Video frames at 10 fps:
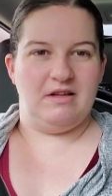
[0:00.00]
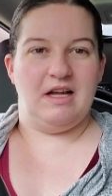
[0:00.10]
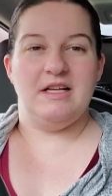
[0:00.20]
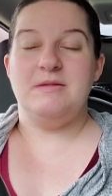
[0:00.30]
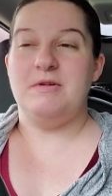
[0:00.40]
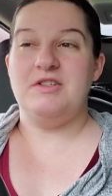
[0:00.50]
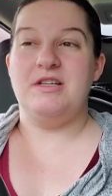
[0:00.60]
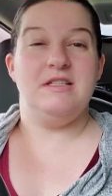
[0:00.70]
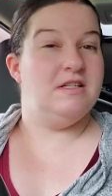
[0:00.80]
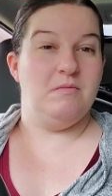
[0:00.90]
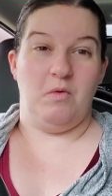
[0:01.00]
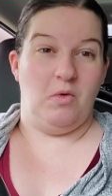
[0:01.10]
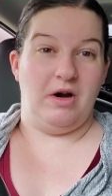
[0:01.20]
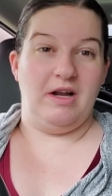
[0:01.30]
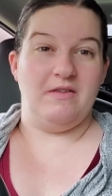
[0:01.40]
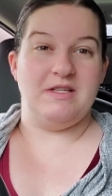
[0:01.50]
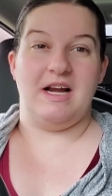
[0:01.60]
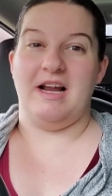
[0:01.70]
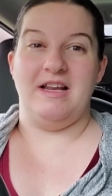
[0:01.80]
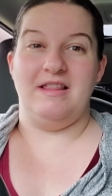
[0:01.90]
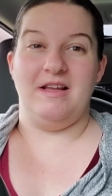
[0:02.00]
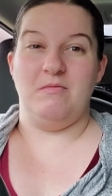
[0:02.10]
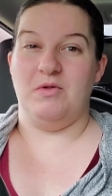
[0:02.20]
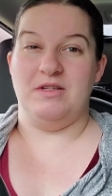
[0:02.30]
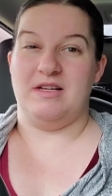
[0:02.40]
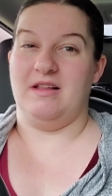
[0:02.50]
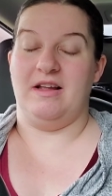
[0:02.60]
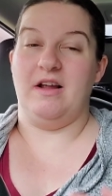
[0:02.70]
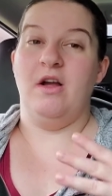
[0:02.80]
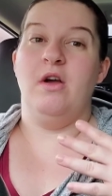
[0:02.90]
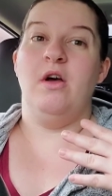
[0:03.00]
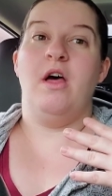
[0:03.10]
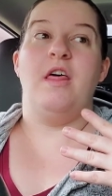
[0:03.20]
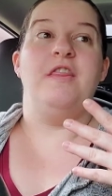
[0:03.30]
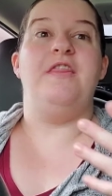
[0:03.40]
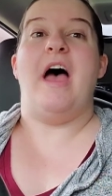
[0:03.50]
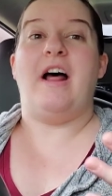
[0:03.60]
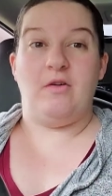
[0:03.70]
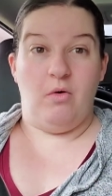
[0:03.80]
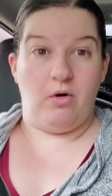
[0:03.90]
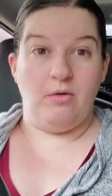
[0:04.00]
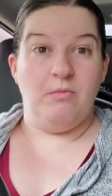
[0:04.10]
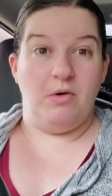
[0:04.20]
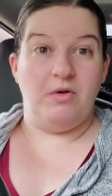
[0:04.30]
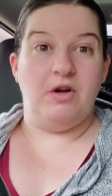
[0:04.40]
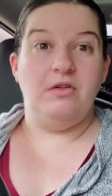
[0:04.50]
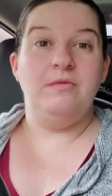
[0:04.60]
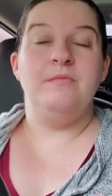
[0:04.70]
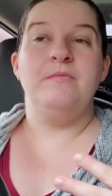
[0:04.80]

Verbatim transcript: Like, especially because he's a boy. I was like, I didn't think boys got like that hormonal